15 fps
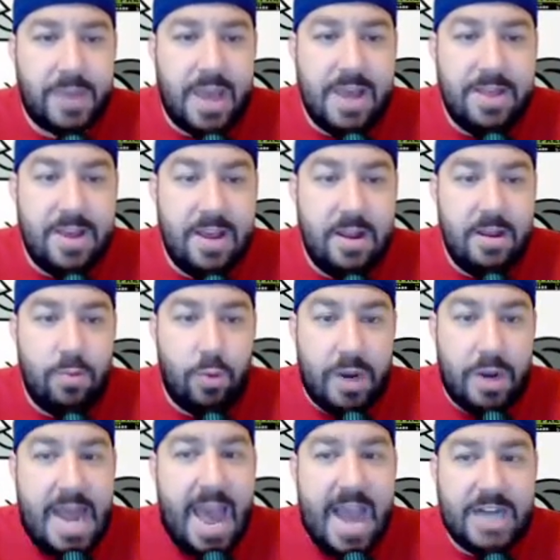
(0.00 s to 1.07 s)
And then
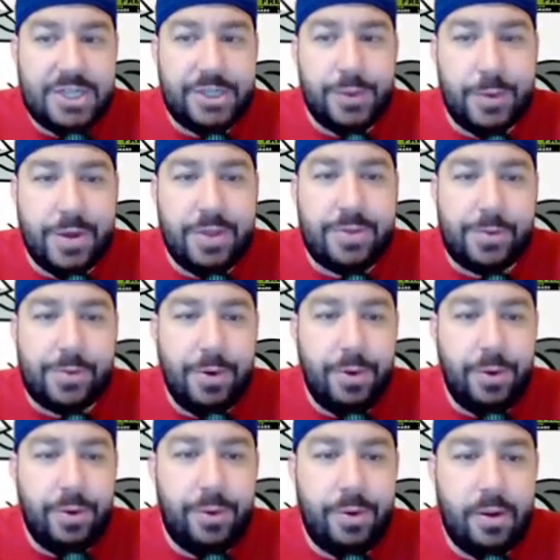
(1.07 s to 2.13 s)
when it actually went
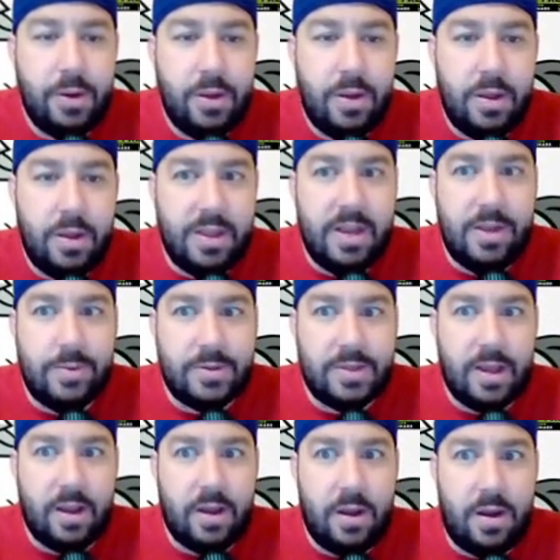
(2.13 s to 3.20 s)
through, then he was
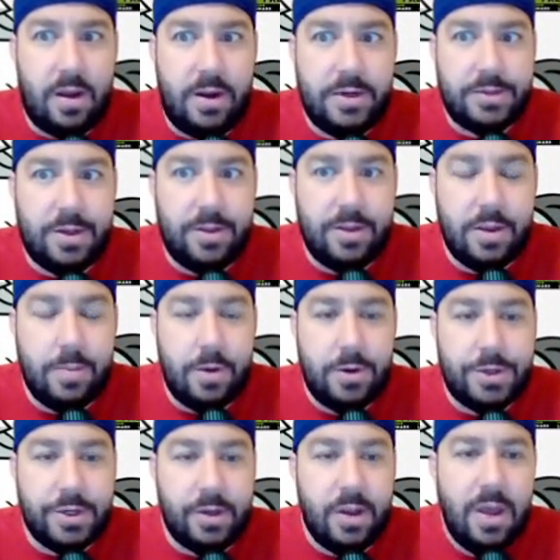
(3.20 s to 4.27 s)
like, oh, here's all the
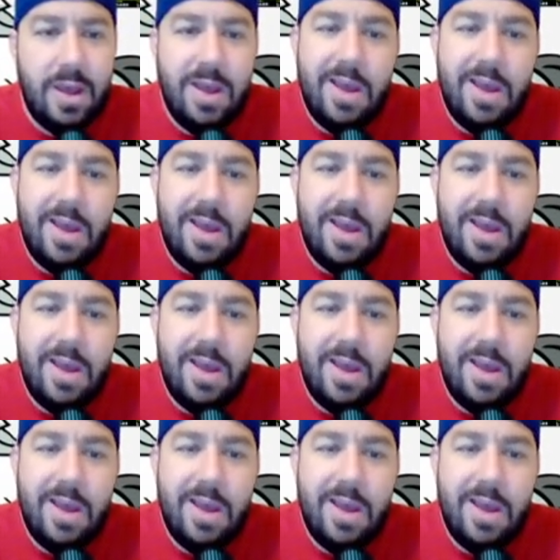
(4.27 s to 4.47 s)
emotion.